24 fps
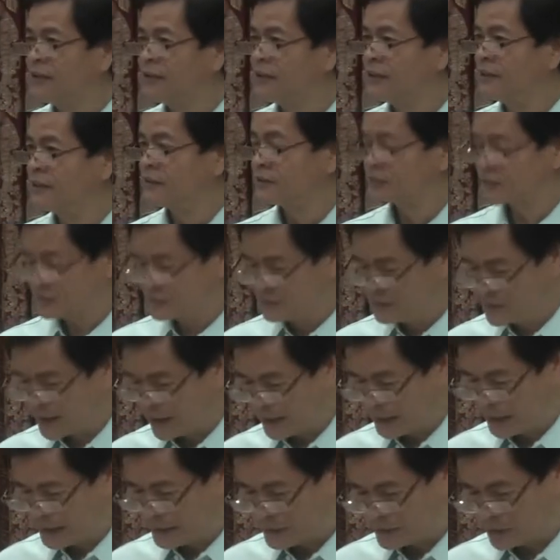in his
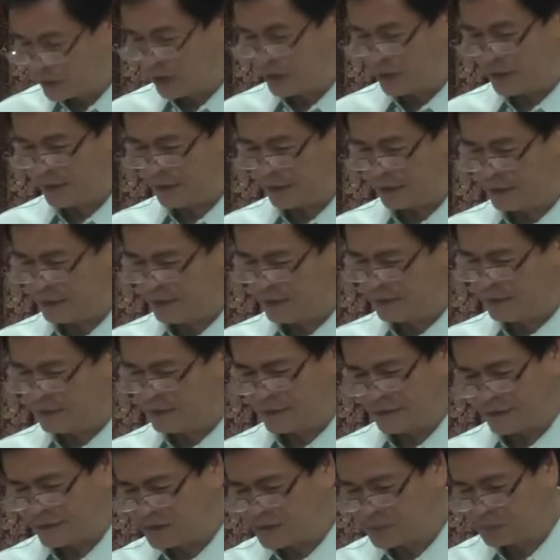daily toil,
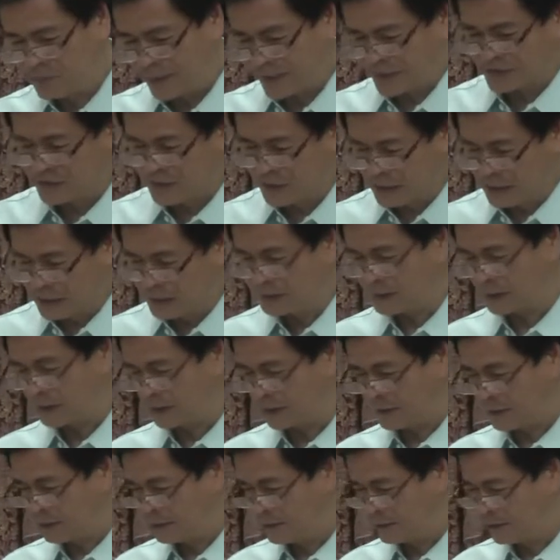expecting little,
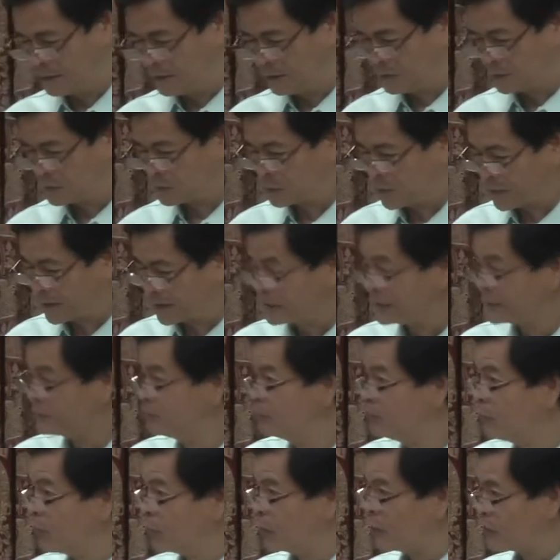rather
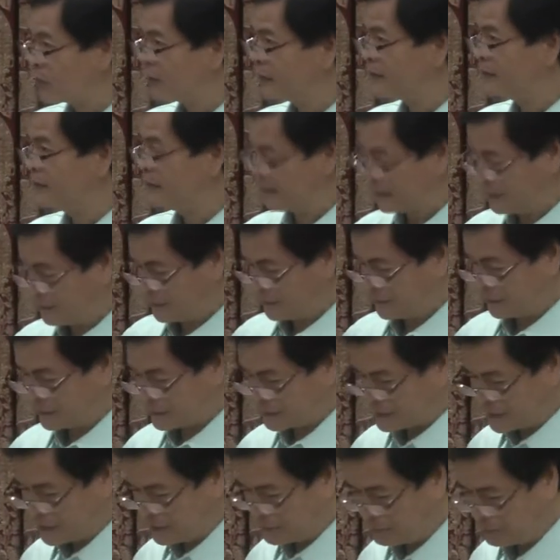bored
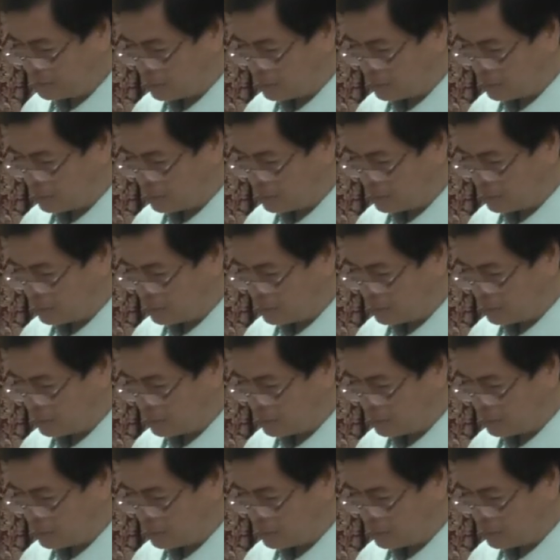that he